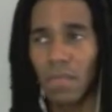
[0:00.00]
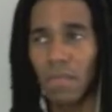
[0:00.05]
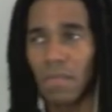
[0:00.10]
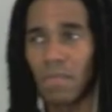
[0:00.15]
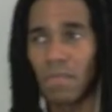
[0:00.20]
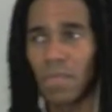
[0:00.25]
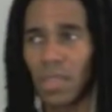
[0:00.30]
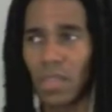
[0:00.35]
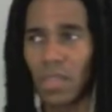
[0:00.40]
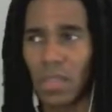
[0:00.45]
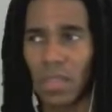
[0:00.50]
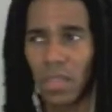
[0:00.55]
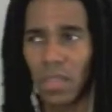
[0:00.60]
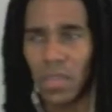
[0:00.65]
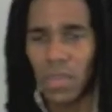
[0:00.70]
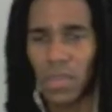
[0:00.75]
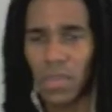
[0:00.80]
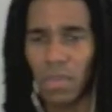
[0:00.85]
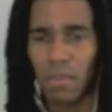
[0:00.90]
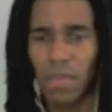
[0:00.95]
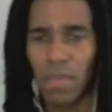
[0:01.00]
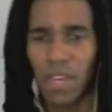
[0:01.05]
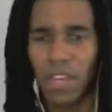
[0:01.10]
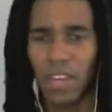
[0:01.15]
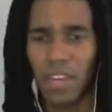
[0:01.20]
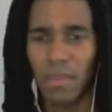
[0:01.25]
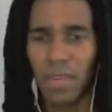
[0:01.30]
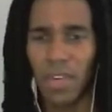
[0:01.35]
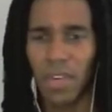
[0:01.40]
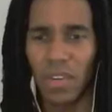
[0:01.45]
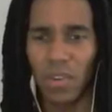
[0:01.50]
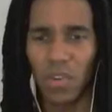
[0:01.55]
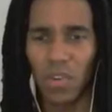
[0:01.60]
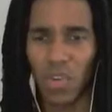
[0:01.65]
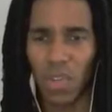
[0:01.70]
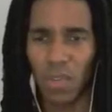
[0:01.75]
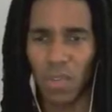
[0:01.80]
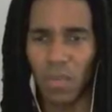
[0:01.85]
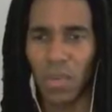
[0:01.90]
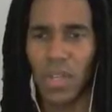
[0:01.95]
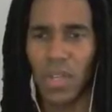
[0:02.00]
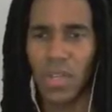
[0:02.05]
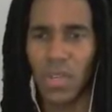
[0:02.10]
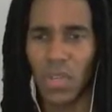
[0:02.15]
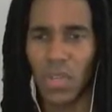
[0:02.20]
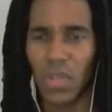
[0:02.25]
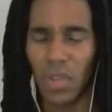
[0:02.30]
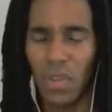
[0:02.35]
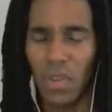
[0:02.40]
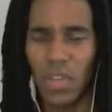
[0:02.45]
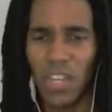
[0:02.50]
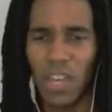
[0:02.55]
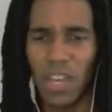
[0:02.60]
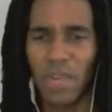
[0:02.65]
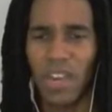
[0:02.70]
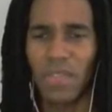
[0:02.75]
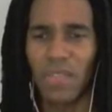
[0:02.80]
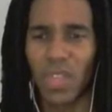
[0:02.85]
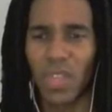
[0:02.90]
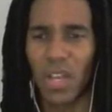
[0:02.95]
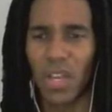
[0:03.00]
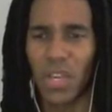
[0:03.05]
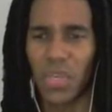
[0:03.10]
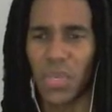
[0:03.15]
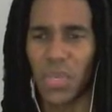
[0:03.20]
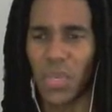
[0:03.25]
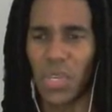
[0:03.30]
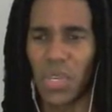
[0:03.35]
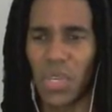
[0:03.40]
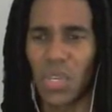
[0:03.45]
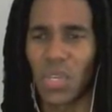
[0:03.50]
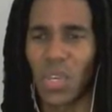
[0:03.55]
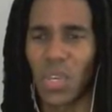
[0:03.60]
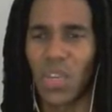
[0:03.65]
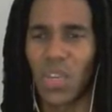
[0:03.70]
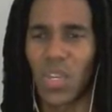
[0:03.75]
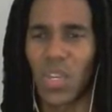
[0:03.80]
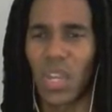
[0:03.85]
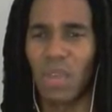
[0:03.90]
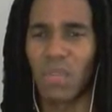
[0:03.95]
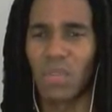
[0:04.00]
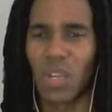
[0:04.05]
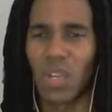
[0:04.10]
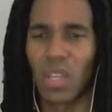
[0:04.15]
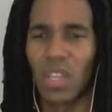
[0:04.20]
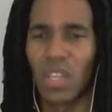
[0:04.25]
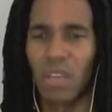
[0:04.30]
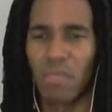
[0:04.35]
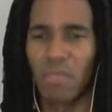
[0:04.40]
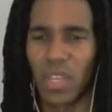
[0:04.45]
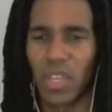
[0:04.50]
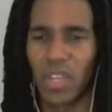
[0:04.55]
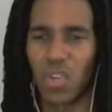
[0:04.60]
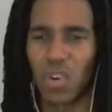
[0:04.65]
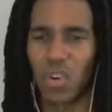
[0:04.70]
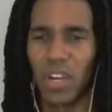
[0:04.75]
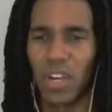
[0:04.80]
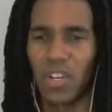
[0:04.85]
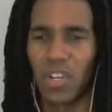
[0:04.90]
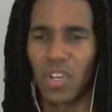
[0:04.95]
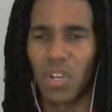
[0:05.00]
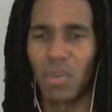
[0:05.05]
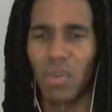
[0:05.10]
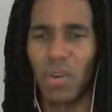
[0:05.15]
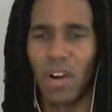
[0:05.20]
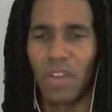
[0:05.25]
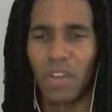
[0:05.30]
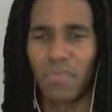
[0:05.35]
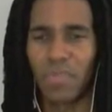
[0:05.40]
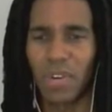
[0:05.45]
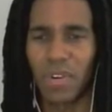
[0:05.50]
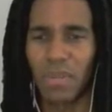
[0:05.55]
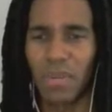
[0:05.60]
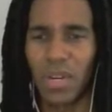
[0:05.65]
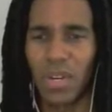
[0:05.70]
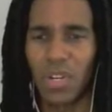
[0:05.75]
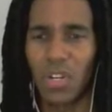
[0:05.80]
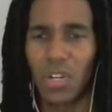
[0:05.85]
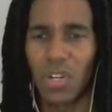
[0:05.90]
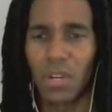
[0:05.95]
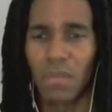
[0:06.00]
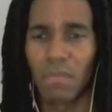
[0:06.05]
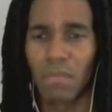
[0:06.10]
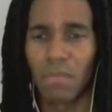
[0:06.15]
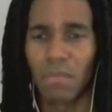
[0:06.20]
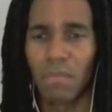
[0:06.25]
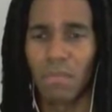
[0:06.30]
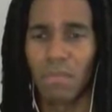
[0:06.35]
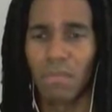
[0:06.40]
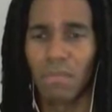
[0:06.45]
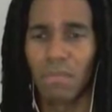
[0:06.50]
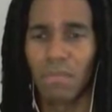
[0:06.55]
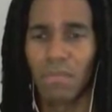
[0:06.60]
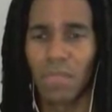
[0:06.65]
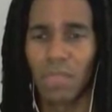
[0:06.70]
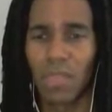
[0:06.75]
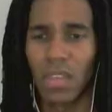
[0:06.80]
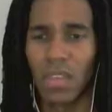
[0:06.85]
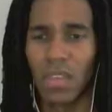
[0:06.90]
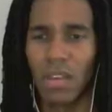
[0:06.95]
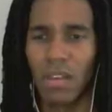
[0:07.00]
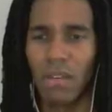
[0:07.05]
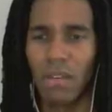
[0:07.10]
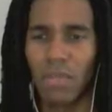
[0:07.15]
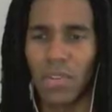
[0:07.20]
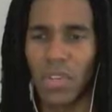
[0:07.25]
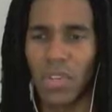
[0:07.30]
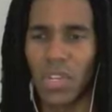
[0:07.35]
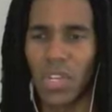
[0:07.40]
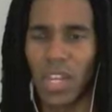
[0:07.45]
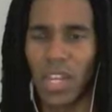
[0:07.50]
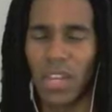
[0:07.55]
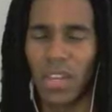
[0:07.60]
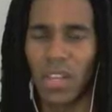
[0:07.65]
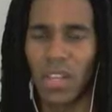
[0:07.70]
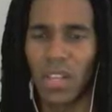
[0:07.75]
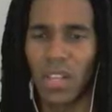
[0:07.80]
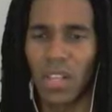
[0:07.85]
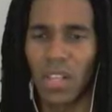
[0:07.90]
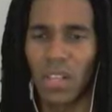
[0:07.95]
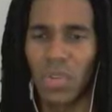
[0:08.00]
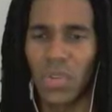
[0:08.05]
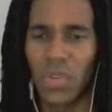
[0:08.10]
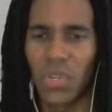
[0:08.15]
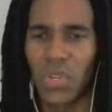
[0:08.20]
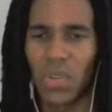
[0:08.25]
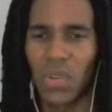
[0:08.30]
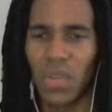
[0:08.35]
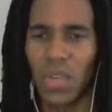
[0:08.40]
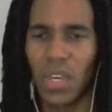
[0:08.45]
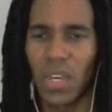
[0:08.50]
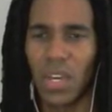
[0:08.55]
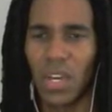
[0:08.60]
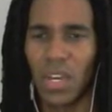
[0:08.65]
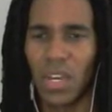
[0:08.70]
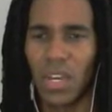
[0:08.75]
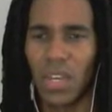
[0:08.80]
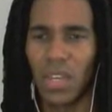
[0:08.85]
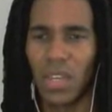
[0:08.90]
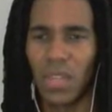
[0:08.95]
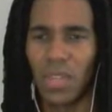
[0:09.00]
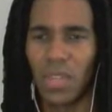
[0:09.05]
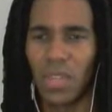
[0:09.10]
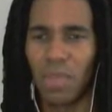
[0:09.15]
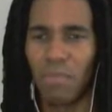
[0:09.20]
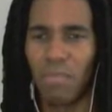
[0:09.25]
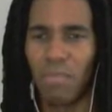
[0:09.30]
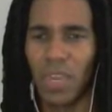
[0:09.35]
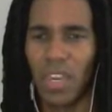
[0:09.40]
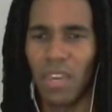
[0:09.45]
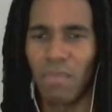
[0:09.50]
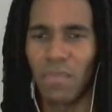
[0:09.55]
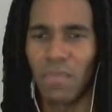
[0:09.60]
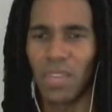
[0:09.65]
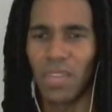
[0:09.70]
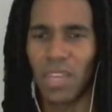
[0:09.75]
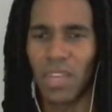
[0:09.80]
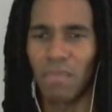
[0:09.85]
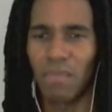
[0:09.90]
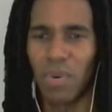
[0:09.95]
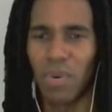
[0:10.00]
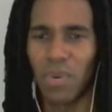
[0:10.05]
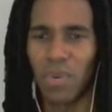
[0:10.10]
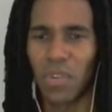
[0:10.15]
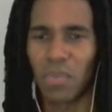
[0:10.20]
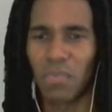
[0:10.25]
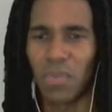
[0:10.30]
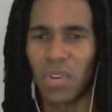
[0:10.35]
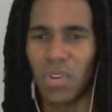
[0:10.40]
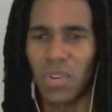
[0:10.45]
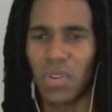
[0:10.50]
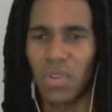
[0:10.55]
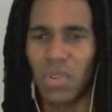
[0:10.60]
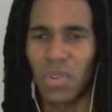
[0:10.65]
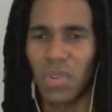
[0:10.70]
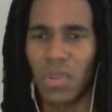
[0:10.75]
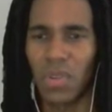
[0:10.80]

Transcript: Now, this is a minigame I usually win, so the only time I ever lost this is I was deliberately trying to show off, pretty much. I was just standing close to the beam to get bonus points.